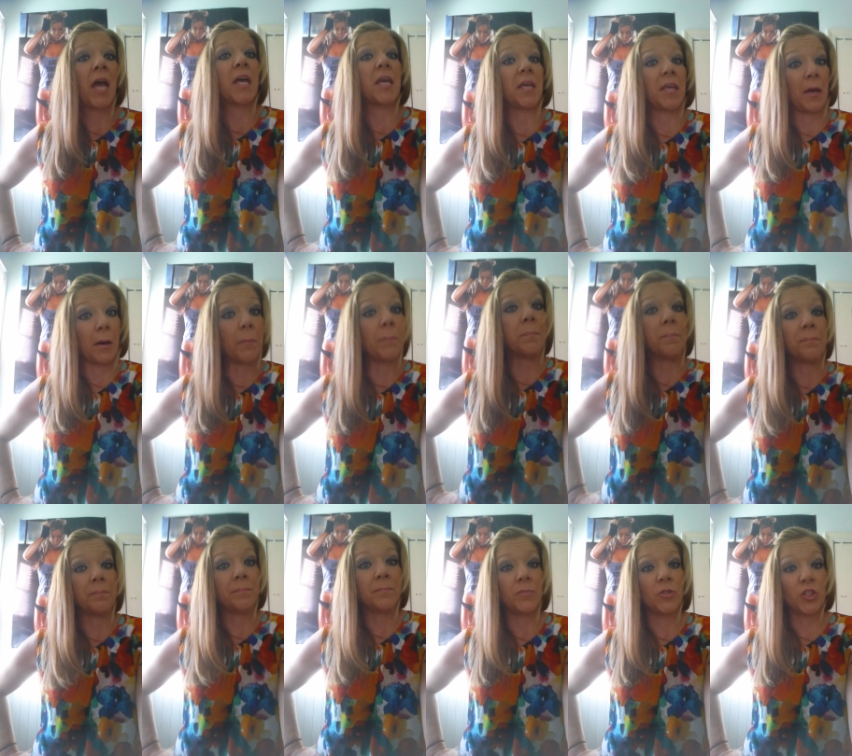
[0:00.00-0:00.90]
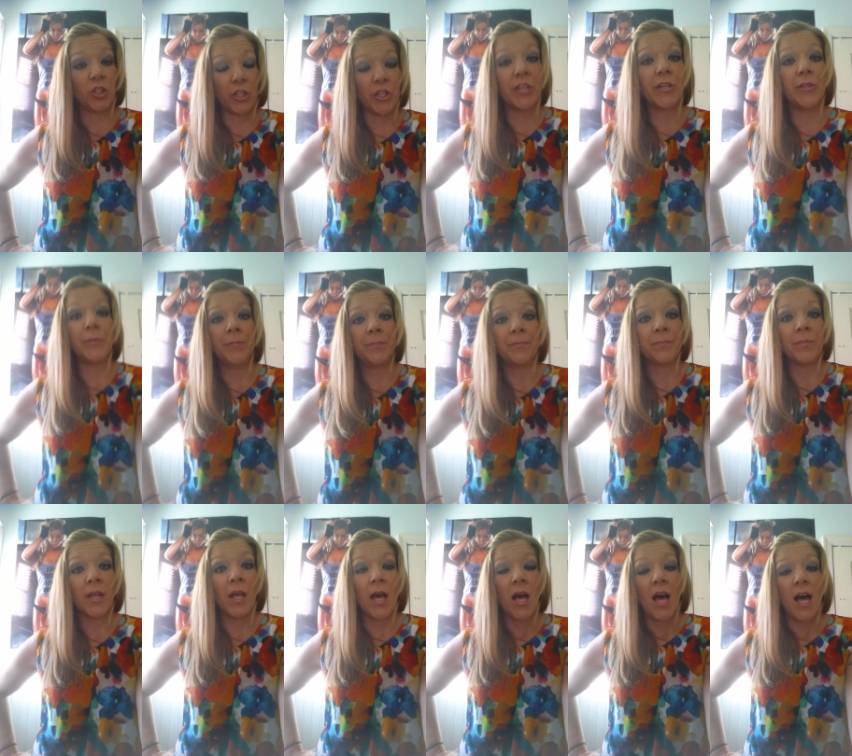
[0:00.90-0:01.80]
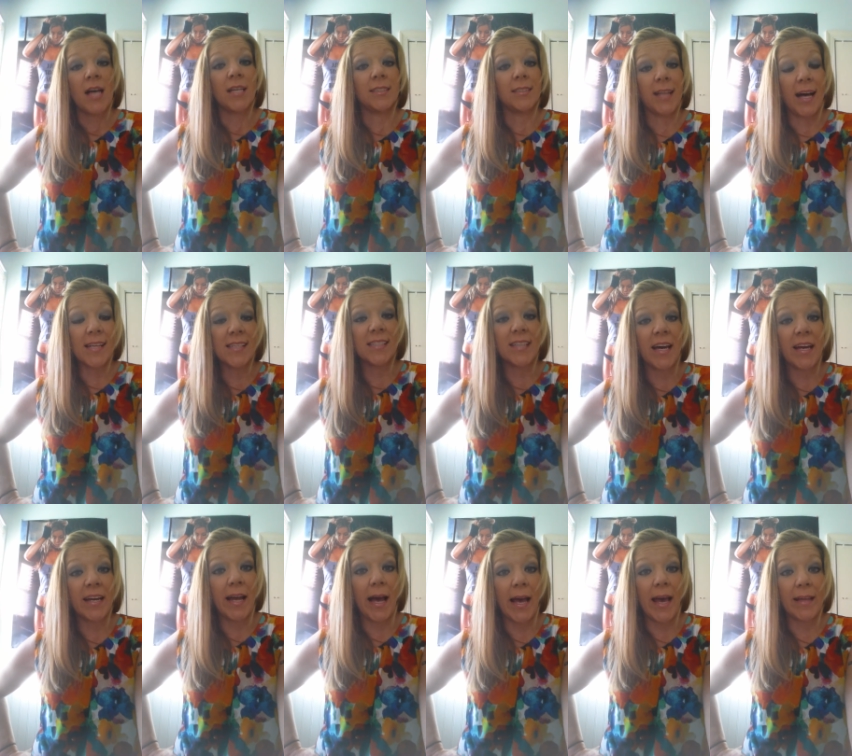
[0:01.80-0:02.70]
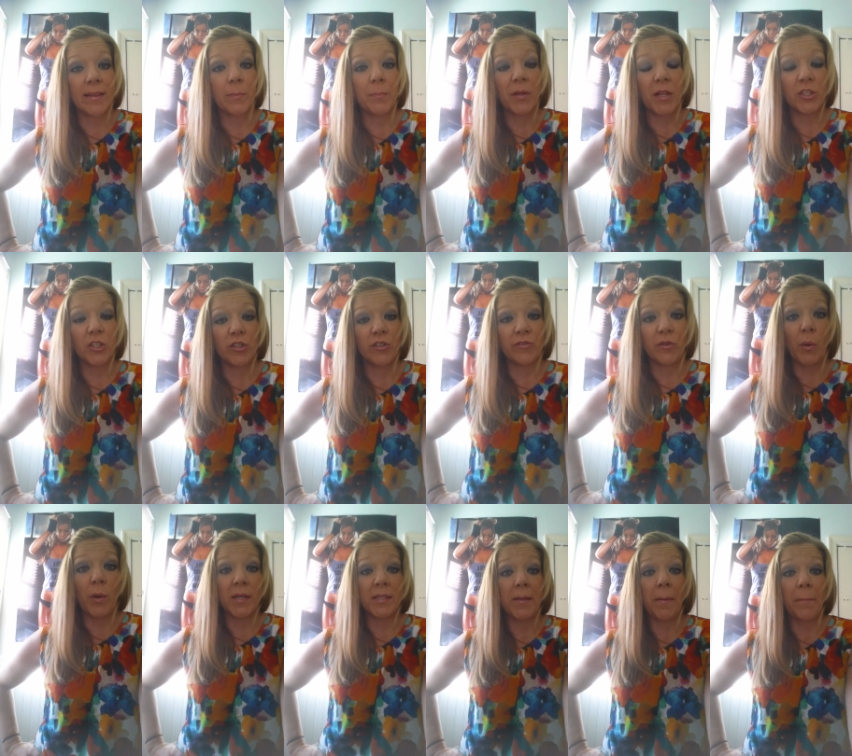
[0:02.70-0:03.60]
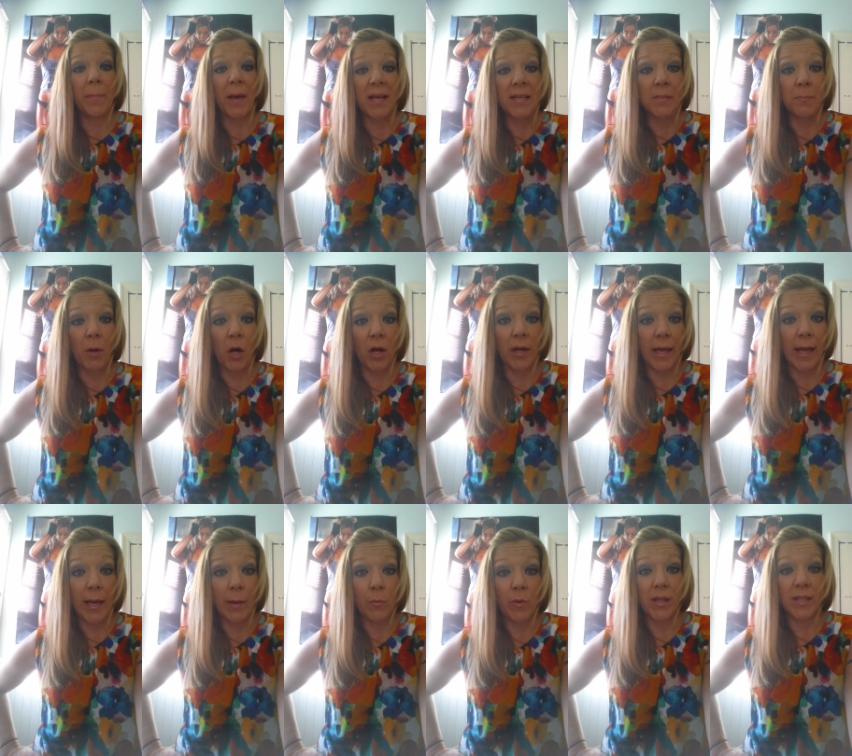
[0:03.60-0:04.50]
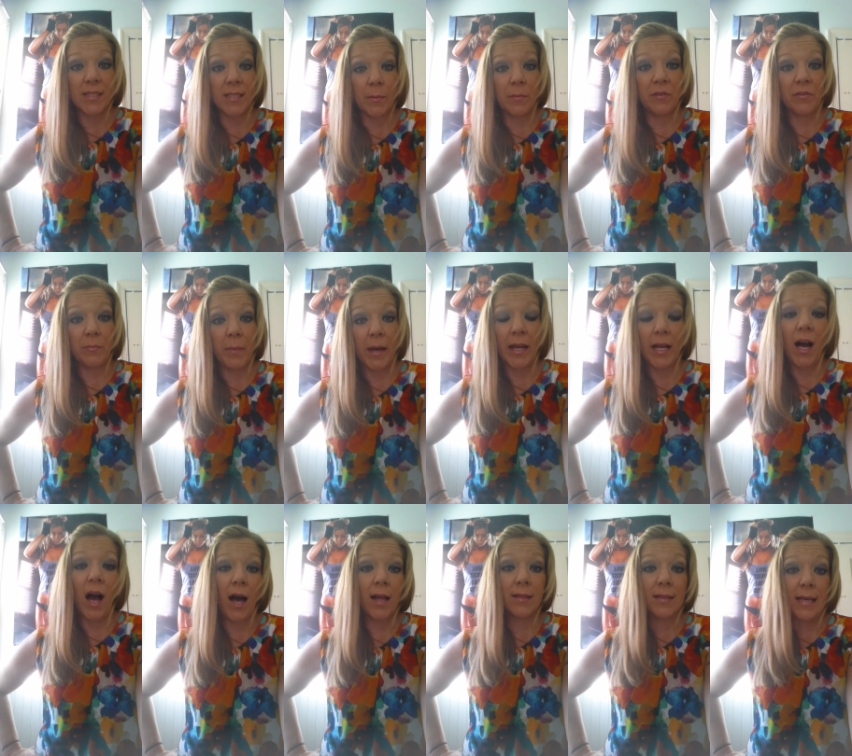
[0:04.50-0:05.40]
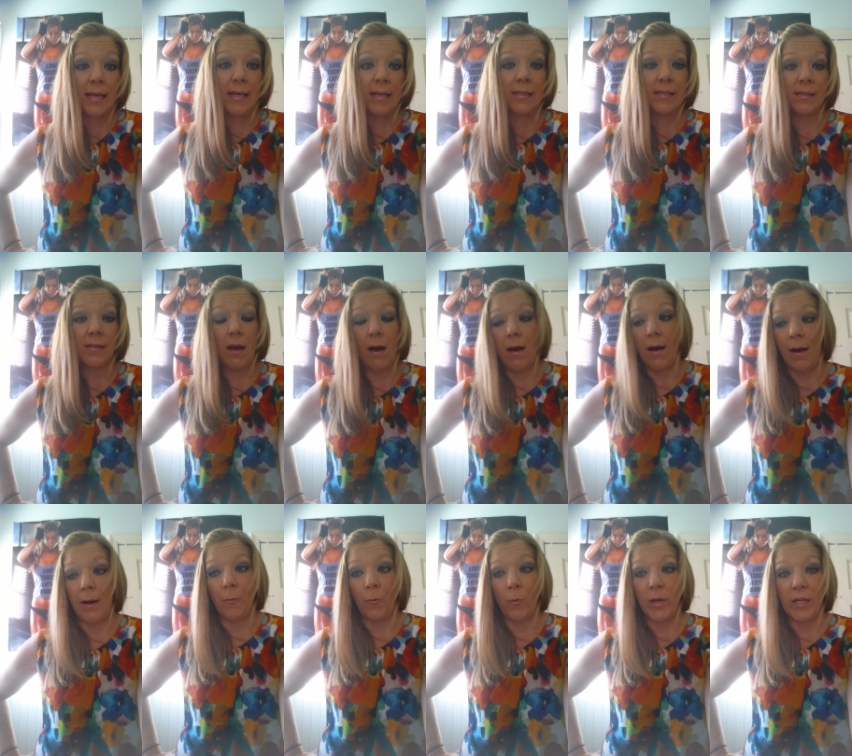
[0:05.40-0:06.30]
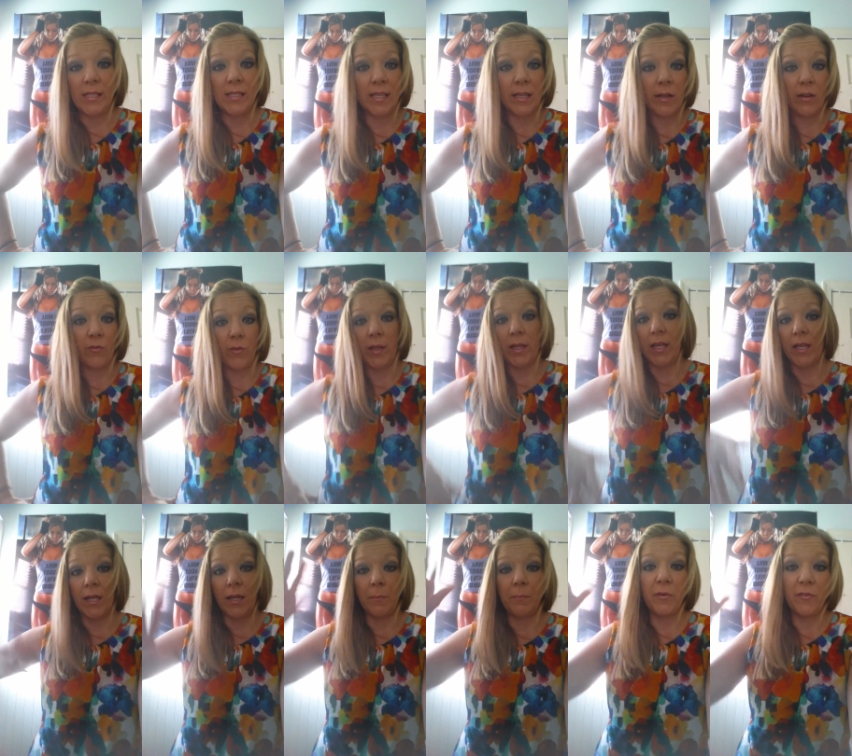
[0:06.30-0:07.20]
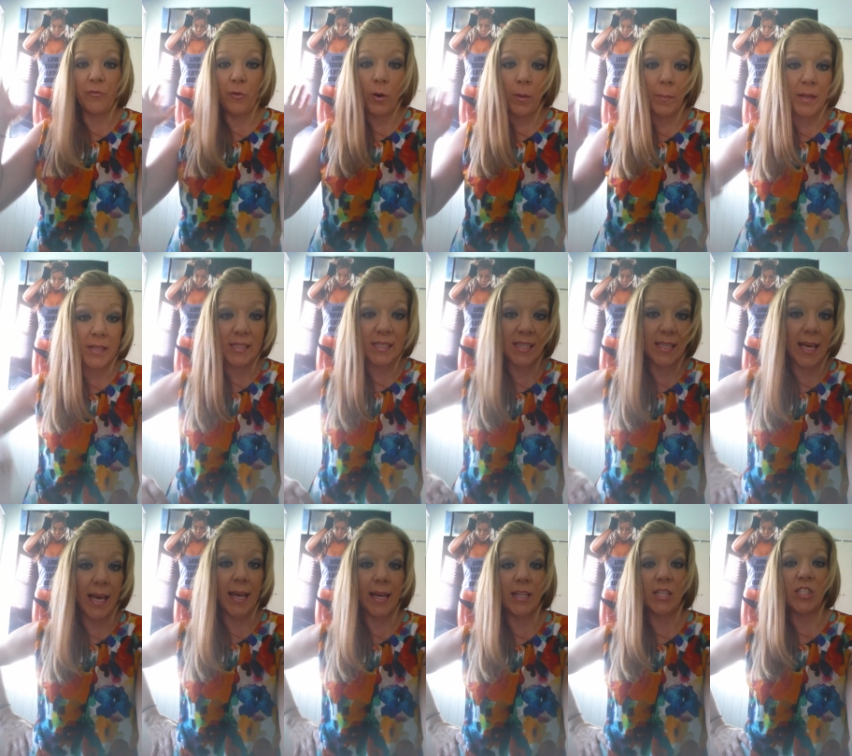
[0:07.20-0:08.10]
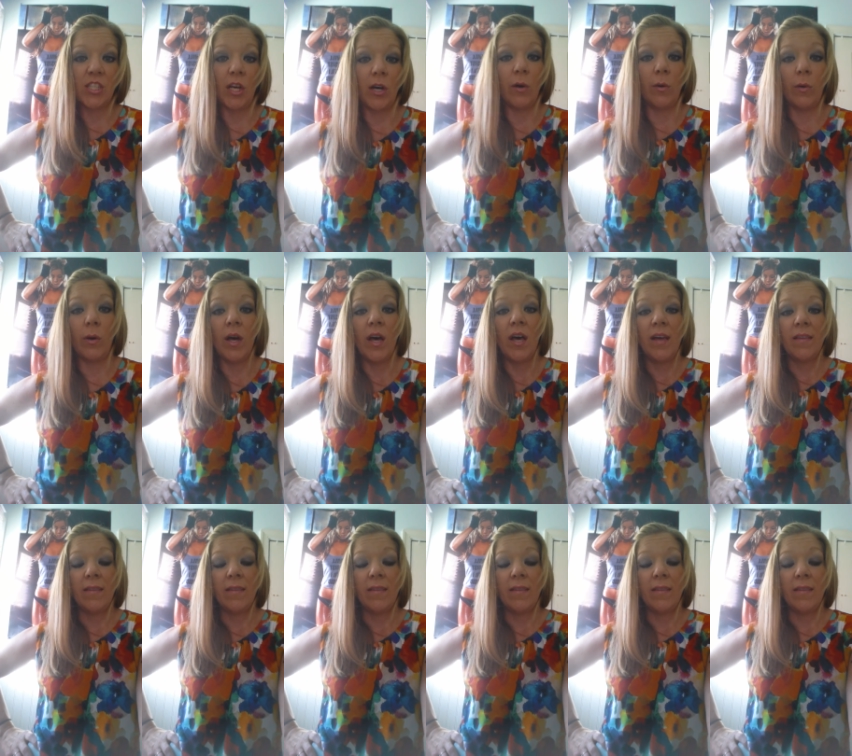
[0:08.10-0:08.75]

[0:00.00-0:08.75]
Yep, sure do. Last night I had the pleasure of going to a baseball game with some of my colleagues. Um, we did a really good performance thing and so